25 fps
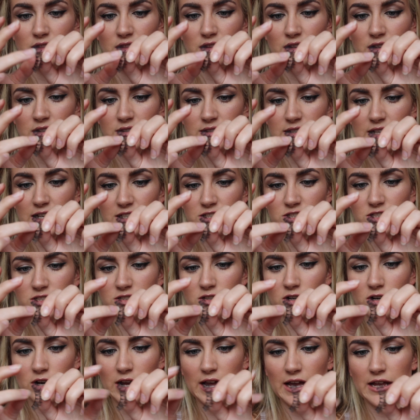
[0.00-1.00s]
These lashes
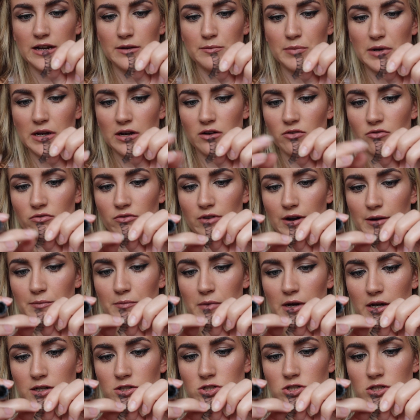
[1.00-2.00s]
are getting a bit
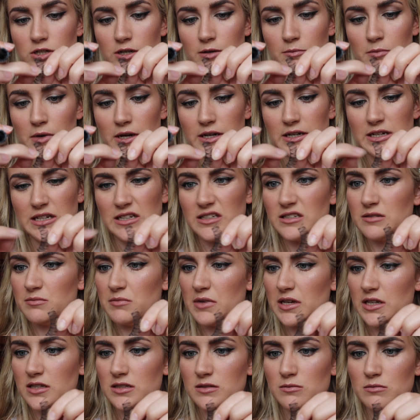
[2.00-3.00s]
grim actually. I might need
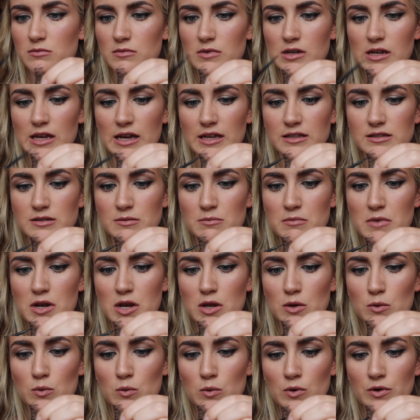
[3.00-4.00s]
to get some
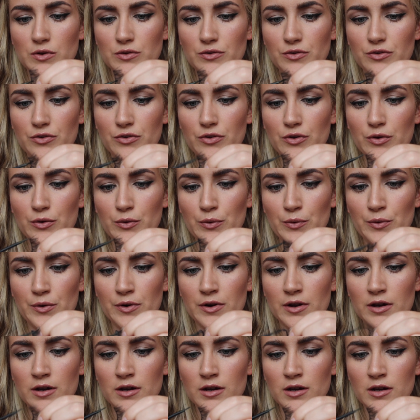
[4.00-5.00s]
new ones
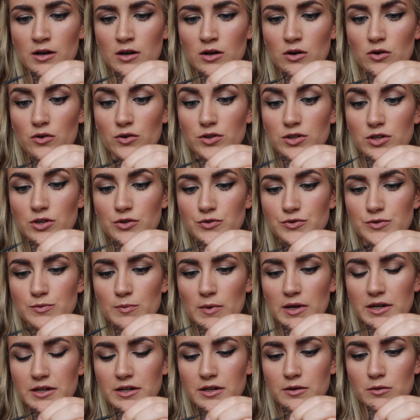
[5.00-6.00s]
soon, or use
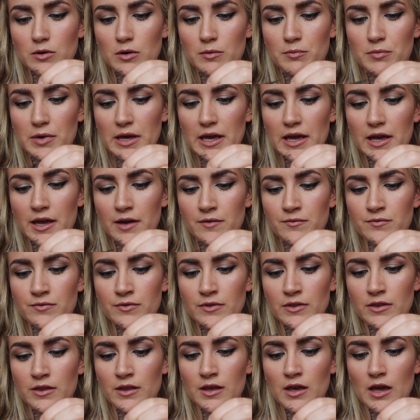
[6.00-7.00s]
my new up here.
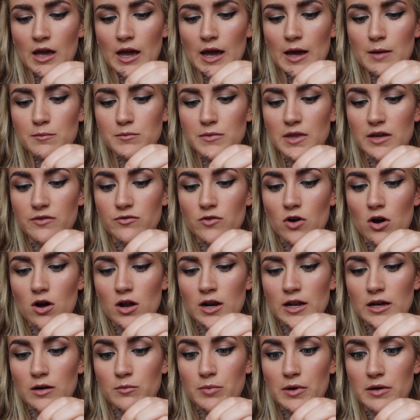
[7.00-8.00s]
They've got
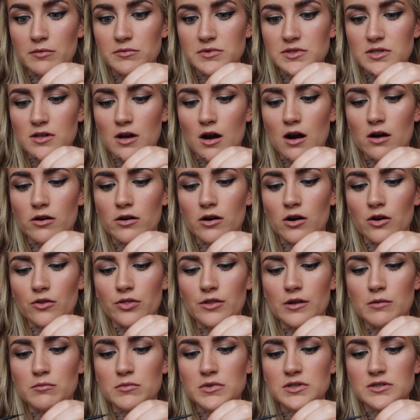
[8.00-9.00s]
a little bit of mascara on
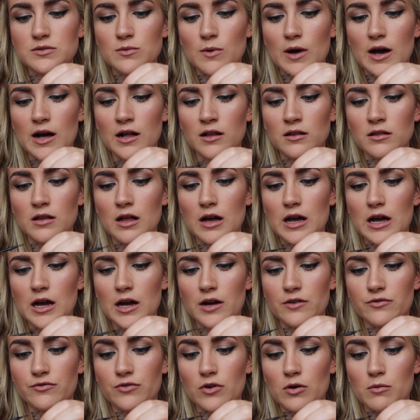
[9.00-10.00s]
them as well
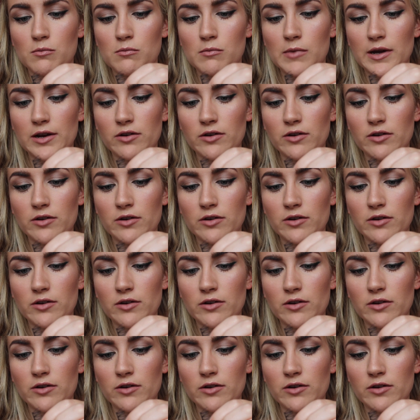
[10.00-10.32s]
from my